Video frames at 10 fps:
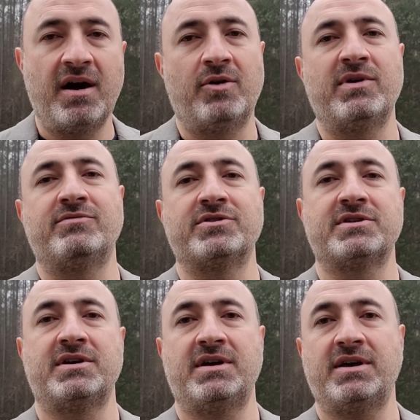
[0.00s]

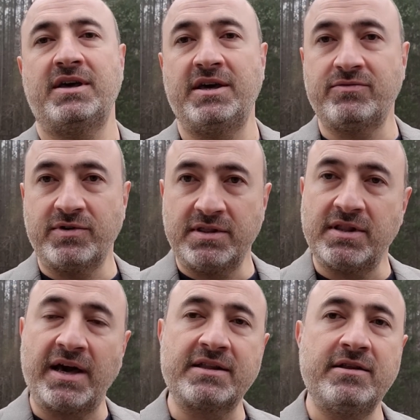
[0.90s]
However, it will
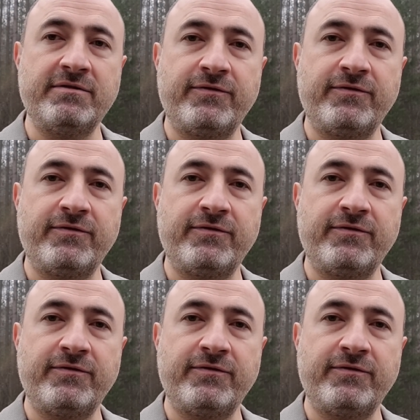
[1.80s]
likely